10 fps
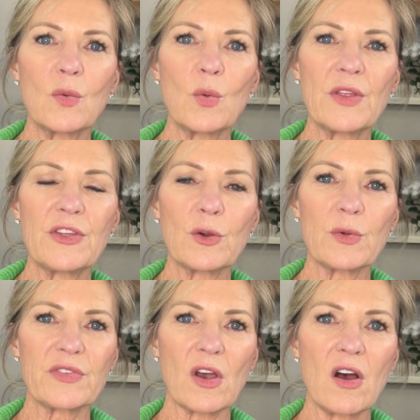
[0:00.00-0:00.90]
with your
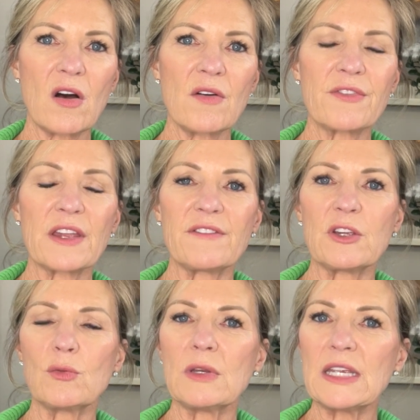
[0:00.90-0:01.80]
resolve, if
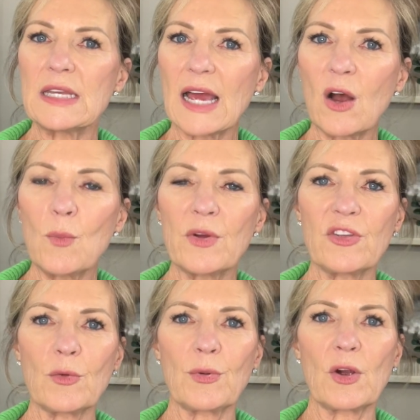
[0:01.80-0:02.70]
you need help with
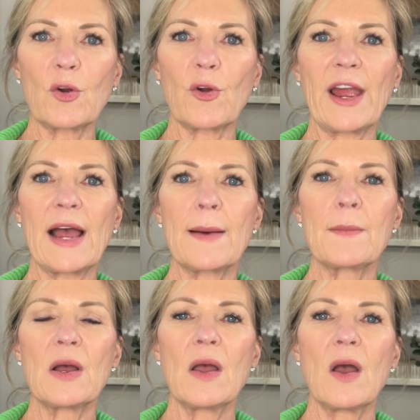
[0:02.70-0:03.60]
your program,